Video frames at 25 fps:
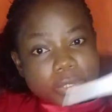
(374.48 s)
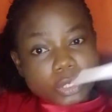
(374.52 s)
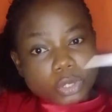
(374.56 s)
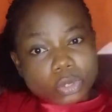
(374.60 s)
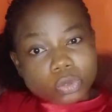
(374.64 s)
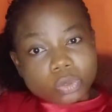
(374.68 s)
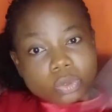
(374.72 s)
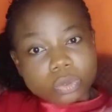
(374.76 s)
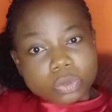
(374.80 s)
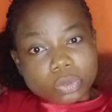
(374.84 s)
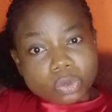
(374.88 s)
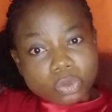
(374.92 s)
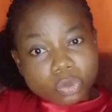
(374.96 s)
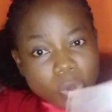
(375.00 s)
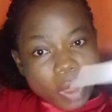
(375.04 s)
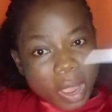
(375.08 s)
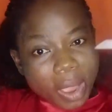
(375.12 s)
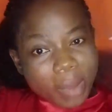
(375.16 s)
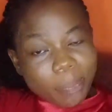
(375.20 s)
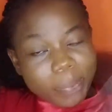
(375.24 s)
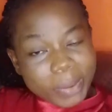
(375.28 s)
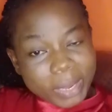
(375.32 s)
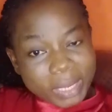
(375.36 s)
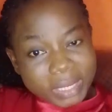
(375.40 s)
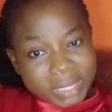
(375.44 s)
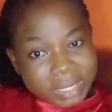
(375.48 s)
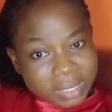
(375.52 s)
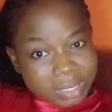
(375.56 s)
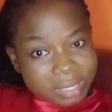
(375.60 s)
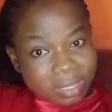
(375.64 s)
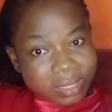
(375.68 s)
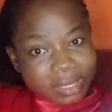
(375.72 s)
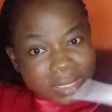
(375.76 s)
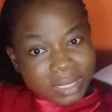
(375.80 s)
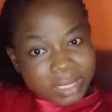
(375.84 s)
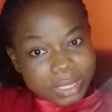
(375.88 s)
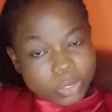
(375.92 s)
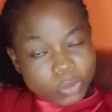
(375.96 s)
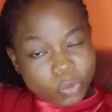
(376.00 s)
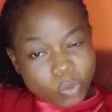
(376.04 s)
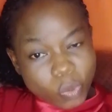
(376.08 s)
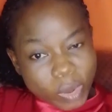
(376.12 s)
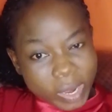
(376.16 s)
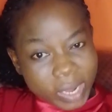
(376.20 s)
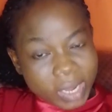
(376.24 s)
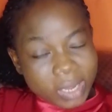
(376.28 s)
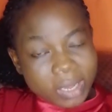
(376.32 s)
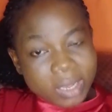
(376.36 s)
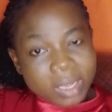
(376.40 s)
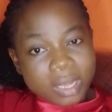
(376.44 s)
swipe it this
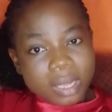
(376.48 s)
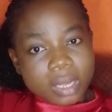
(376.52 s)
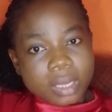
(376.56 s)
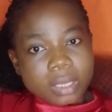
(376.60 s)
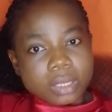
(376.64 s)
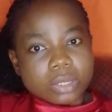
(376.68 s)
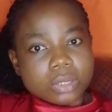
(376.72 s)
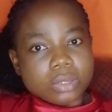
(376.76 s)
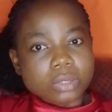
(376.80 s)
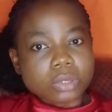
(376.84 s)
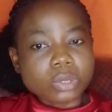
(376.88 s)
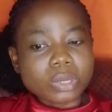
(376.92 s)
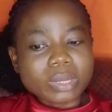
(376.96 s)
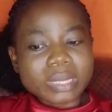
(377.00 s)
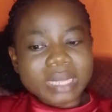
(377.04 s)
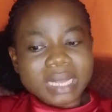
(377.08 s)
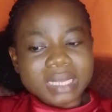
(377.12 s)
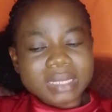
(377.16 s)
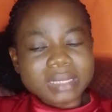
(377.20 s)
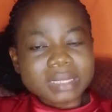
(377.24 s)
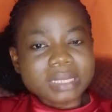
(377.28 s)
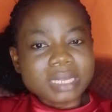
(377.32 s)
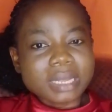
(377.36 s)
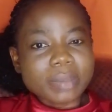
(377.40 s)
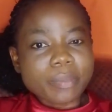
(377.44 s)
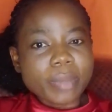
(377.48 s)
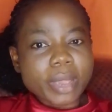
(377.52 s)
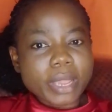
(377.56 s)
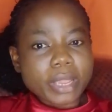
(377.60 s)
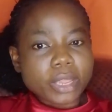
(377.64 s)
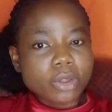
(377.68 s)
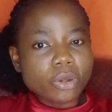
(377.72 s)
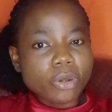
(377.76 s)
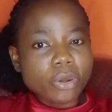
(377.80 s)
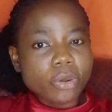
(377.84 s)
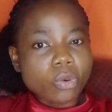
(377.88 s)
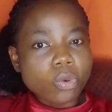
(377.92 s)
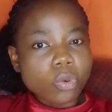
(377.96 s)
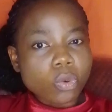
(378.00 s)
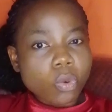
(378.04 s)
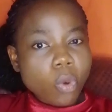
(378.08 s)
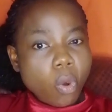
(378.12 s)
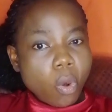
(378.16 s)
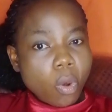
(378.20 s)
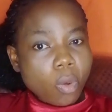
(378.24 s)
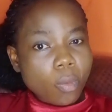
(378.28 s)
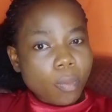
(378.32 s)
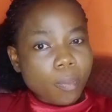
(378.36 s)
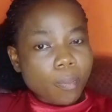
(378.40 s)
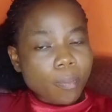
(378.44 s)
way so that the mercury will
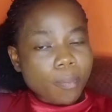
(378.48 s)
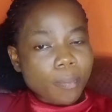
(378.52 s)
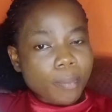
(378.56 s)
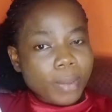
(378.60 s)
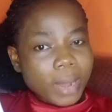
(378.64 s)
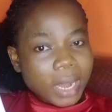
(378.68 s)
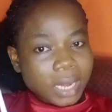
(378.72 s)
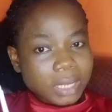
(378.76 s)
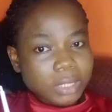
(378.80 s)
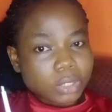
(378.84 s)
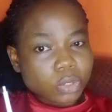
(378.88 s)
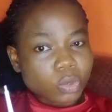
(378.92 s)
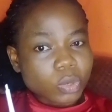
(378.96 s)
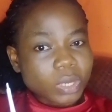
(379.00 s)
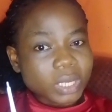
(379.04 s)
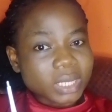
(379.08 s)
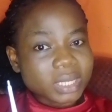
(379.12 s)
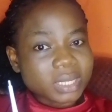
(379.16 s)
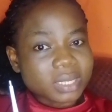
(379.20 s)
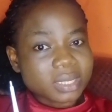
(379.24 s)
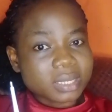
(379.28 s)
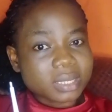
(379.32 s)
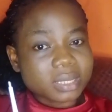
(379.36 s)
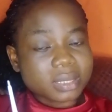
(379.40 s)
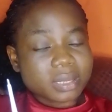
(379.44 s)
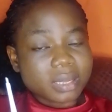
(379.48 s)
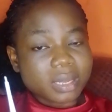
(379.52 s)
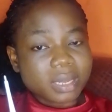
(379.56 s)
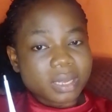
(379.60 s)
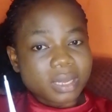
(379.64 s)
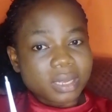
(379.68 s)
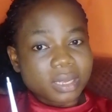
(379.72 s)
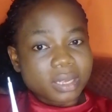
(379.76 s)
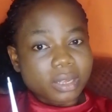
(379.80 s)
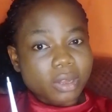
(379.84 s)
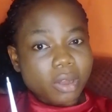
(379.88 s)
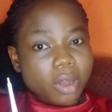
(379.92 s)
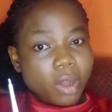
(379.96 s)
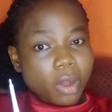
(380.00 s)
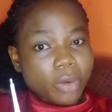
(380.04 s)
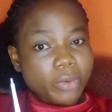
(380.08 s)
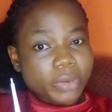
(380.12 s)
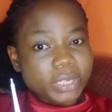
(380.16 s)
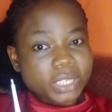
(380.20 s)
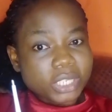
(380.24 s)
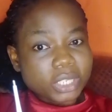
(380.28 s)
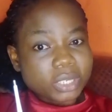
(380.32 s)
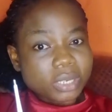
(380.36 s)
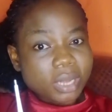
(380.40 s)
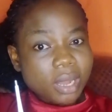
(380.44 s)
go back to its
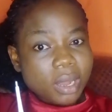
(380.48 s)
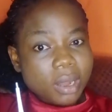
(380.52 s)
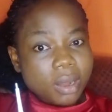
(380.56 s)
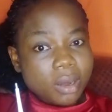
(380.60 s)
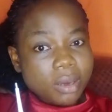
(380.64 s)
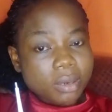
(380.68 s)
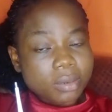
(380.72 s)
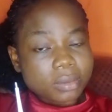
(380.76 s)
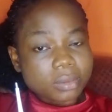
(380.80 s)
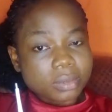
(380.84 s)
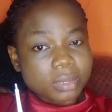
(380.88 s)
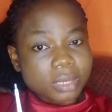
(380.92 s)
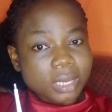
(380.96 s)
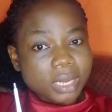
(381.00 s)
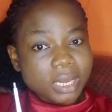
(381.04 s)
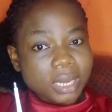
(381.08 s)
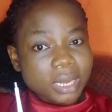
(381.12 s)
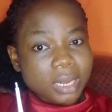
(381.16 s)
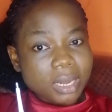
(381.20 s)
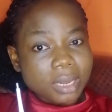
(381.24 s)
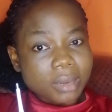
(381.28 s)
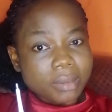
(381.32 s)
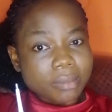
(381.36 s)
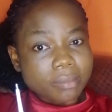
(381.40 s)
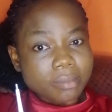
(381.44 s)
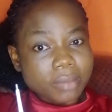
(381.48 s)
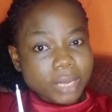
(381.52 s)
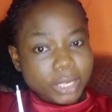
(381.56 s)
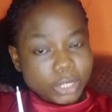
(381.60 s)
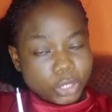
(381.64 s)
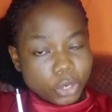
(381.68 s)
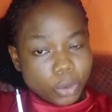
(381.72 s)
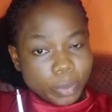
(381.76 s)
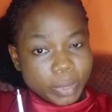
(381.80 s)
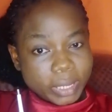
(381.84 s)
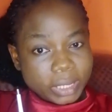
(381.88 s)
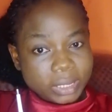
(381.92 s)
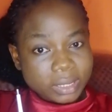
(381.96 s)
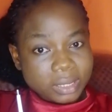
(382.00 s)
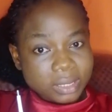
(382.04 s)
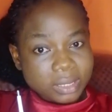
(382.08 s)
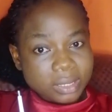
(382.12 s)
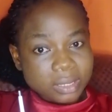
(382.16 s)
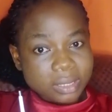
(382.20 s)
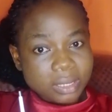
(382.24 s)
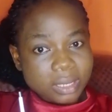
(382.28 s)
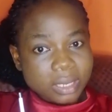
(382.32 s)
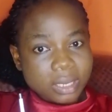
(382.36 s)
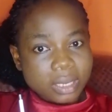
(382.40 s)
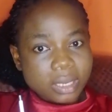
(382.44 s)
original measurement,
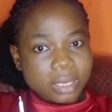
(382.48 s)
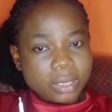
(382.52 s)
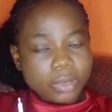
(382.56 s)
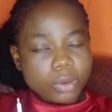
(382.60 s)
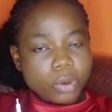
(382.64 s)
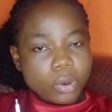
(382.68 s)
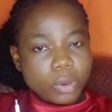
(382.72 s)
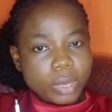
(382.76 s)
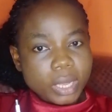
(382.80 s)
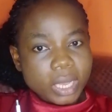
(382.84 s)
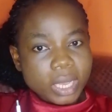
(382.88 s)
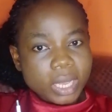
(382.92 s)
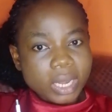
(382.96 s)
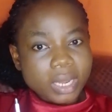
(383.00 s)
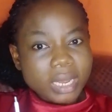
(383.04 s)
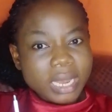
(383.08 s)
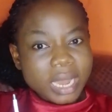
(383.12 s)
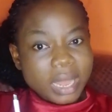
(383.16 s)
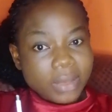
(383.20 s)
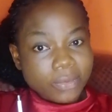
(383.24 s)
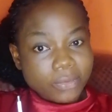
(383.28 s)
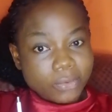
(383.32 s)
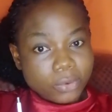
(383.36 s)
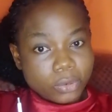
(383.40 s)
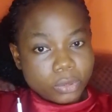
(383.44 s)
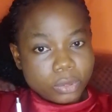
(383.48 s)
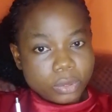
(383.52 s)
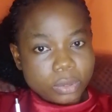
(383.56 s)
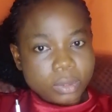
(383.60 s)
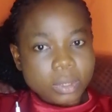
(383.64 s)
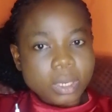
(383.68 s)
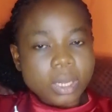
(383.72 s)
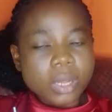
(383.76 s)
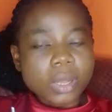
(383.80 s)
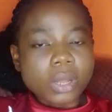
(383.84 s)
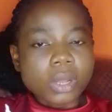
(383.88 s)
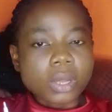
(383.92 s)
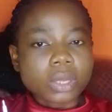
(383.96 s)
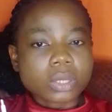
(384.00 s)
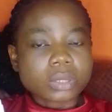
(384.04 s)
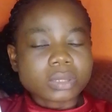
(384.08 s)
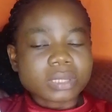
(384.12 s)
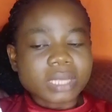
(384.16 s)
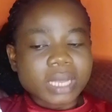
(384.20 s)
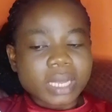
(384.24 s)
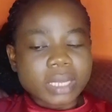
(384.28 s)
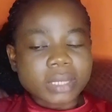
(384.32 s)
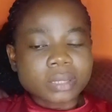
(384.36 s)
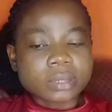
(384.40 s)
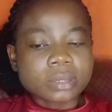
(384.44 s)
okay, level.
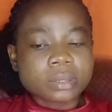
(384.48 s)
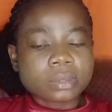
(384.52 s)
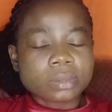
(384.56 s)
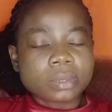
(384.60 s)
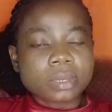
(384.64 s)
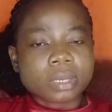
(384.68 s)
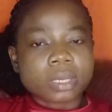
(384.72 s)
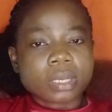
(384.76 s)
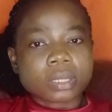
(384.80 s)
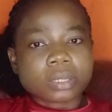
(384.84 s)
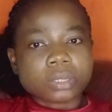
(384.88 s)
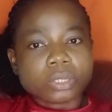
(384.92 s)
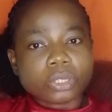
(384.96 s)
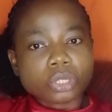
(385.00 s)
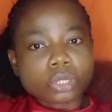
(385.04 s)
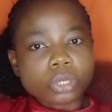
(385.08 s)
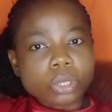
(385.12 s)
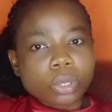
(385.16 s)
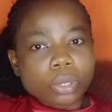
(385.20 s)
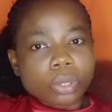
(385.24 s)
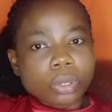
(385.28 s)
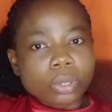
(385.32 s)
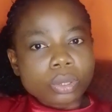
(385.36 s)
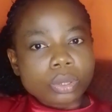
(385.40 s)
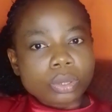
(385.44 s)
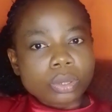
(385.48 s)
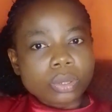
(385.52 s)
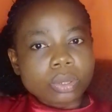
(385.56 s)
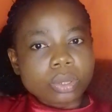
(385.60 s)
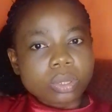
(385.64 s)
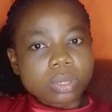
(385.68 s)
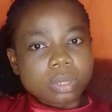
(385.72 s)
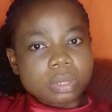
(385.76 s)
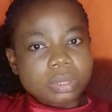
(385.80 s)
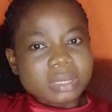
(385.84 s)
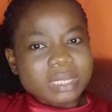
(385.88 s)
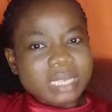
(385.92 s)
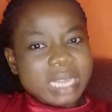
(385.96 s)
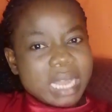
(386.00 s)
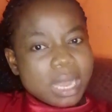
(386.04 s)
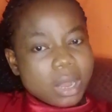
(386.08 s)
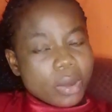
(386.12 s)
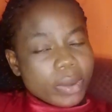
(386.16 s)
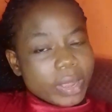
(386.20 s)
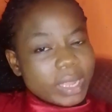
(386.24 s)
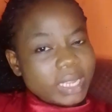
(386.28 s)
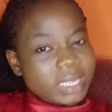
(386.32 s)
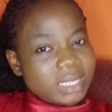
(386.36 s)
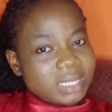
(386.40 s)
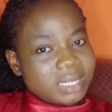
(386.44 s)
Then you
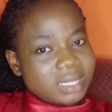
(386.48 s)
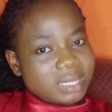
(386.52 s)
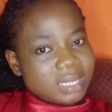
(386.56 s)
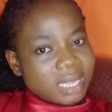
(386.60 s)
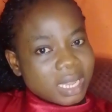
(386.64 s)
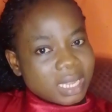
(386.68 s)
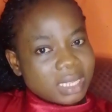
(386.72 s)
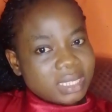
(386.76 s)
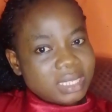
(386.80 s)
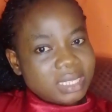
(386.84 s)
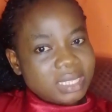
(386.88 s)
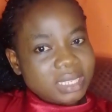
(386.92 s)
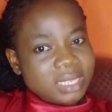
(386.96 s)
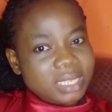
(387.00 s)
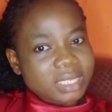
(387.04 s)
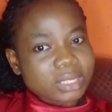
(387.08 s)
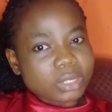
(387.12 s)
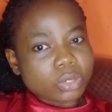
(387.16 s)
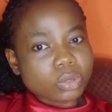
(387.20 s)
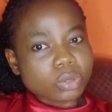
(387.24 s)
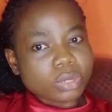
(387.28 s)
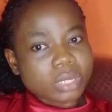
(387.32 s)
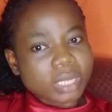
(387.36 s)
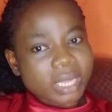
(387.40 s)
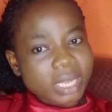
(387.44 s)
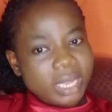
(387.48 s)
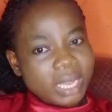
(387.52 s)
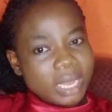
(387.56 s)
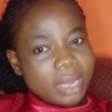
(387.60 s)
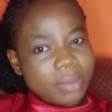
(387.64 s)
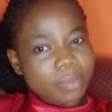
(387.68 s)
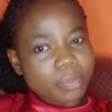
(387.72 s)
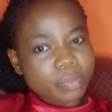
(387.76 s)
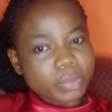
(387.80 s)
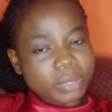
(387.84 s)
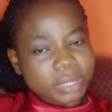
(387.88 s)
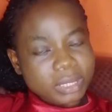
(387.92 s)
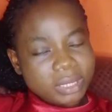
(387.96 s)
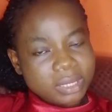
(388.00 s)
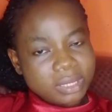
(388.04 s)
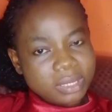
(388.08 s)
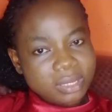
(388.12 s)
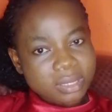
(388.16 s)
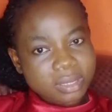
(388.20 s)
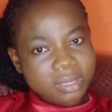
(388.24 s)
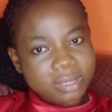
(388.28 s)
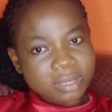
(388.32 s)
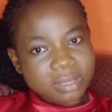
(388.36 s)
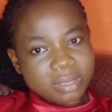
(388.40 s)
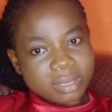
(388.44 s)
now insert into the
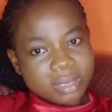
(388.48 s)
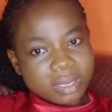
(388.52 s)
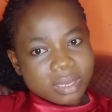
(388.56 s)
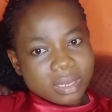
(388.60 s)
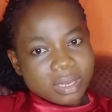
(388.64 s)
armpits.